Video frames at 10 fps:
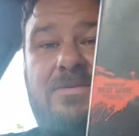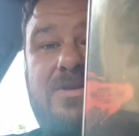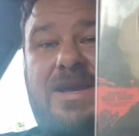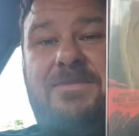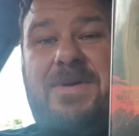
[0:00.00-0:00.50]
that was
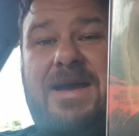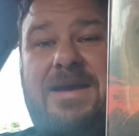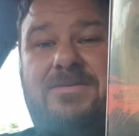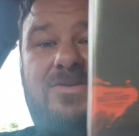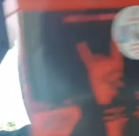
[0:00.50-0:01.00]

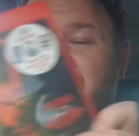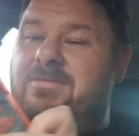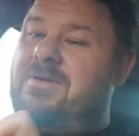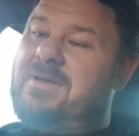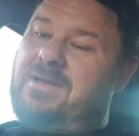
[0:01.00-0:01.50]
£8, so
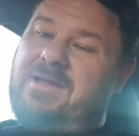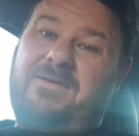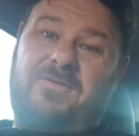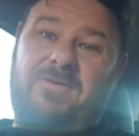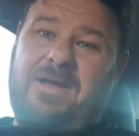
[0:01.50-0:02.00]
I
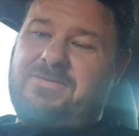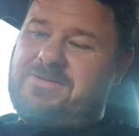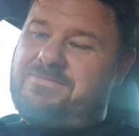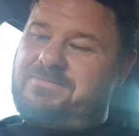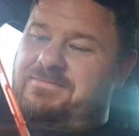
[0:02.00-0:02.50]
thought that
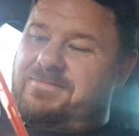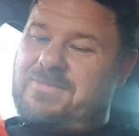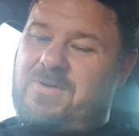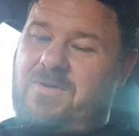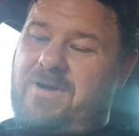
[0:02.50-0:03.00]
was
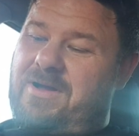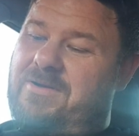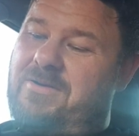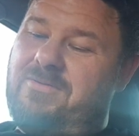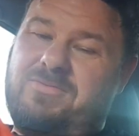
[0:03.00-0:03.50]
quite
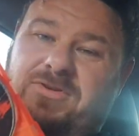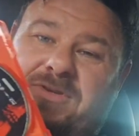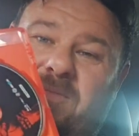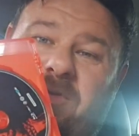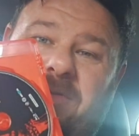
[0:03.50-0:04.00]
cool. Just
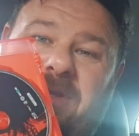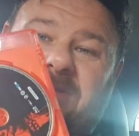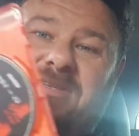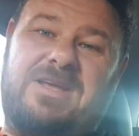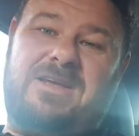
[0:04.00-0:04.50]
the one
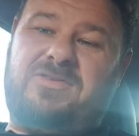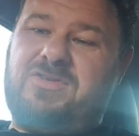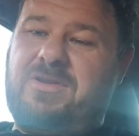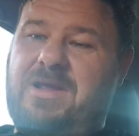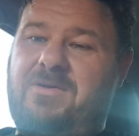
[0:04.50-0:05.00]
disc there,
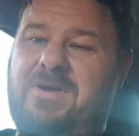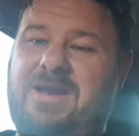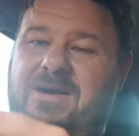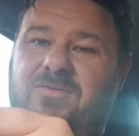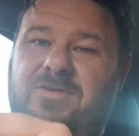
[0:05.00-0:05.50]
Studio
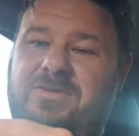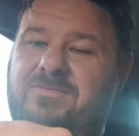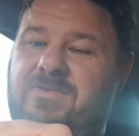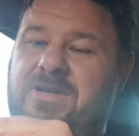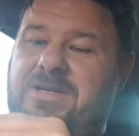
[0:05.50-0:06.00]
Canal
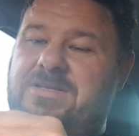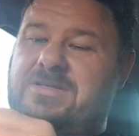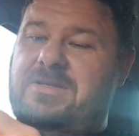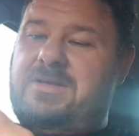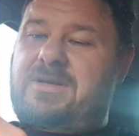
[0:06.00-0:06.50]

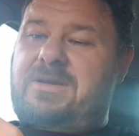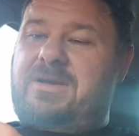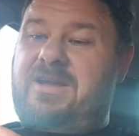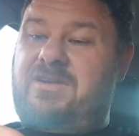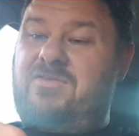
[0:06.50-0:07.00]
release
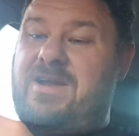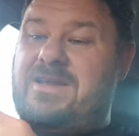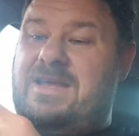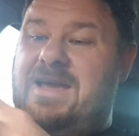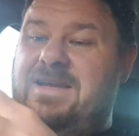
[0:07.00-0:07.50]
in a
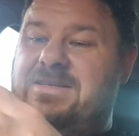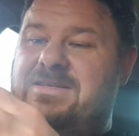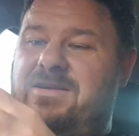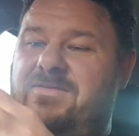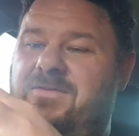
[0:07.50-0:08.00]
red case.
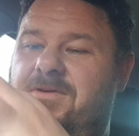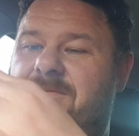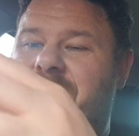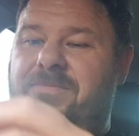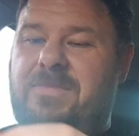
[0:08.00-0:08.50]
So I thought,